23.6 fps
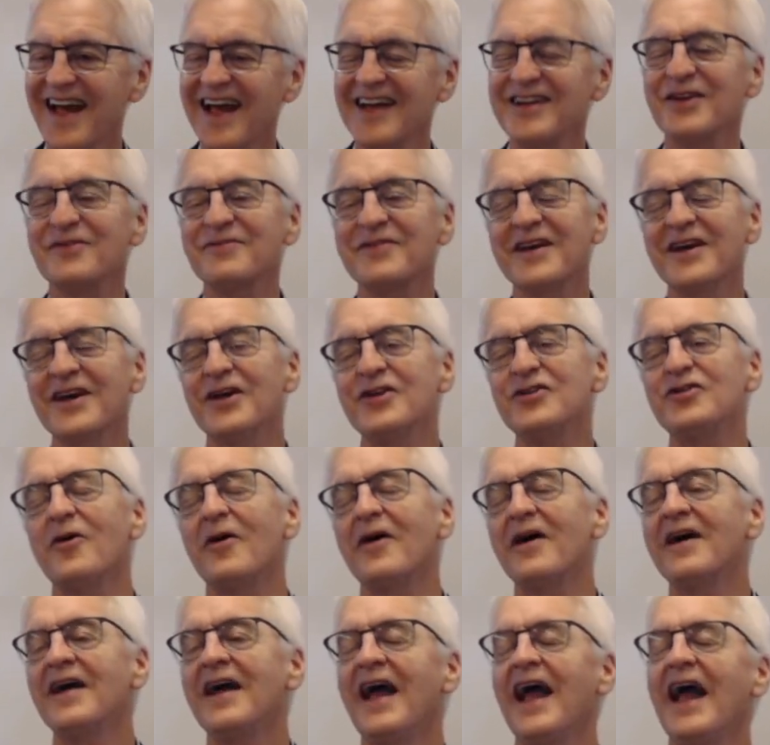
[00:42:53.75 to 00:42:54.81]
And, you,
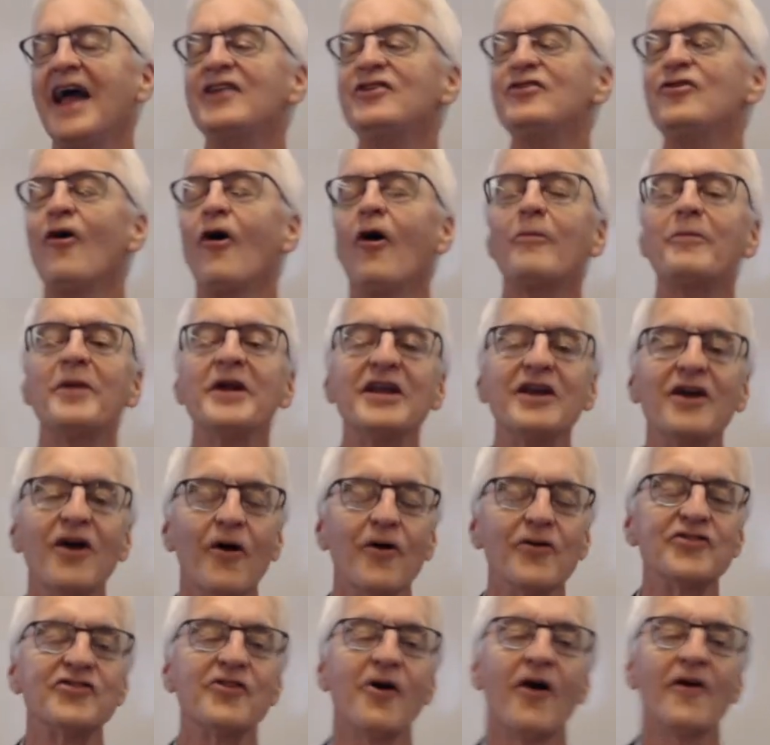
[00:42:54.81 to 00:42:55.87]
no, and nobody
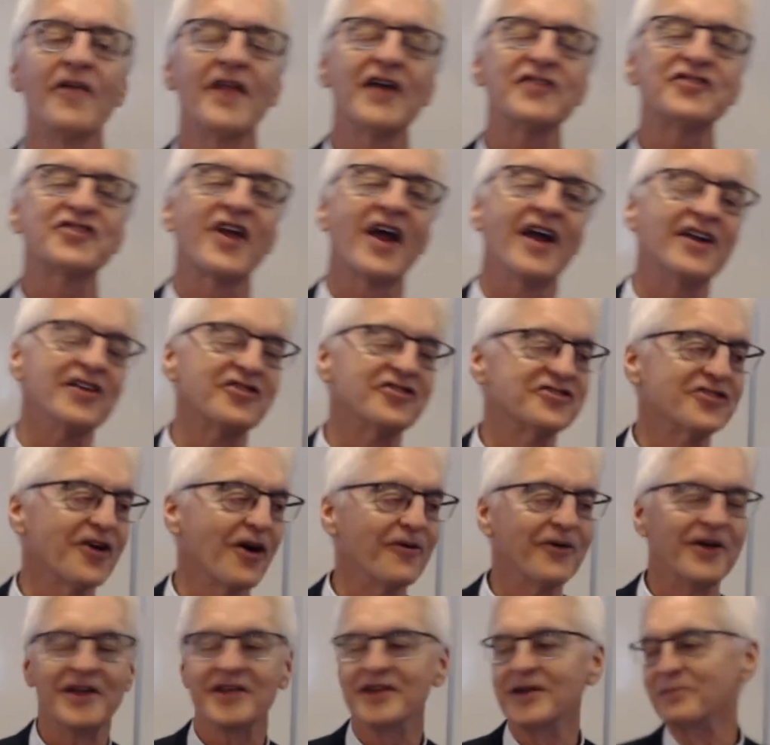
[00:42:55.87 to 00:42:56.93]
goes, oh, that's kind of
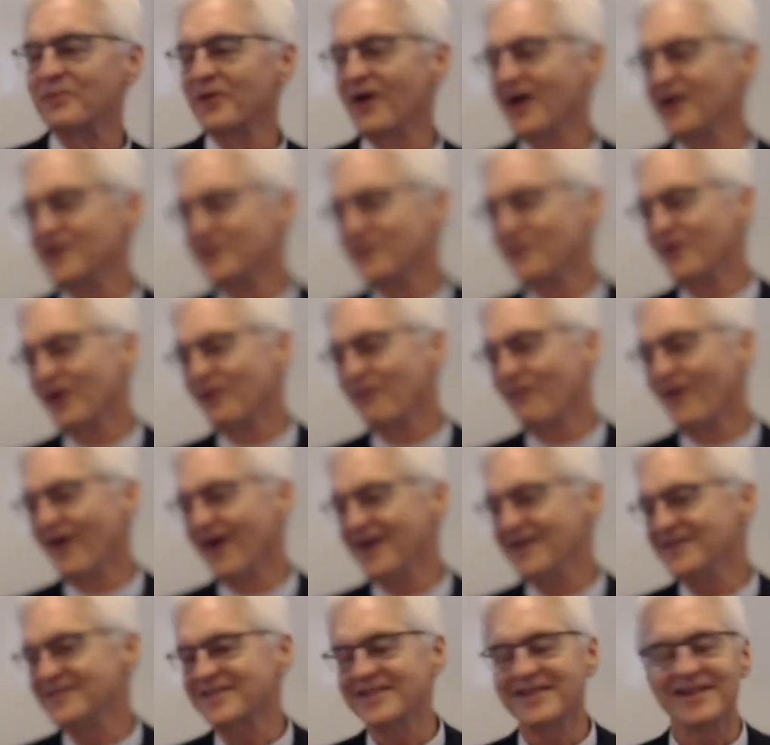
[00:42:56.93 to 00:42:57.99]
showy of the bride to wear
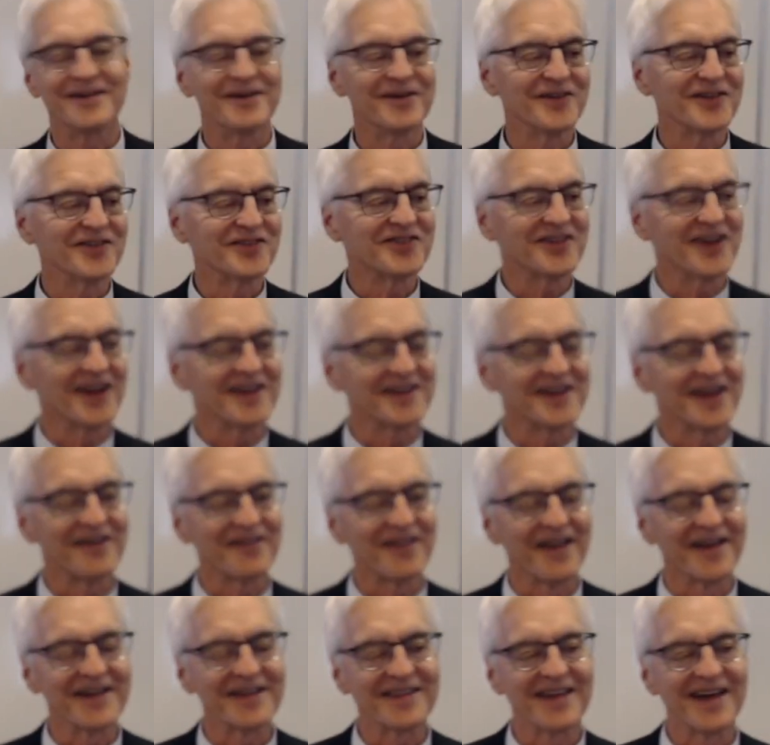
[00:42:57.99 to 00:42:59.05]
white, you know, to stand out
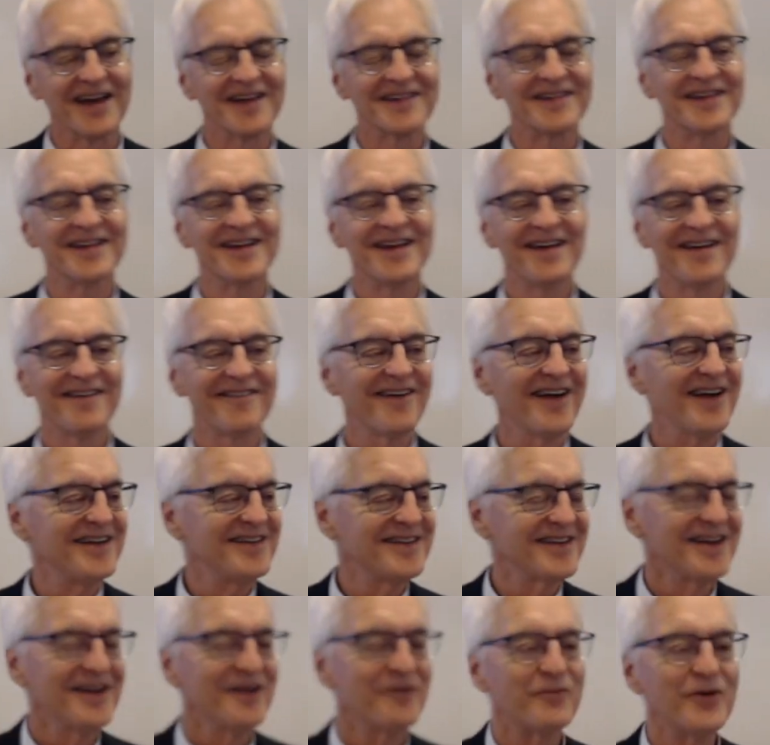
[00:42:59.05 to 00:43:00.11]
like that,
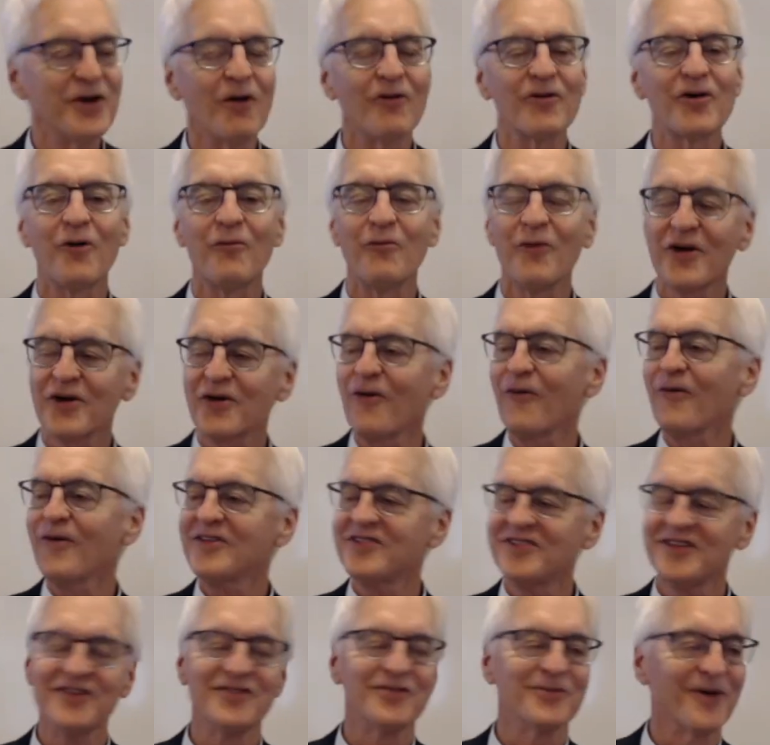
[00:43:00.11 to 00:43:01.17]
right? We all go, well, of course she's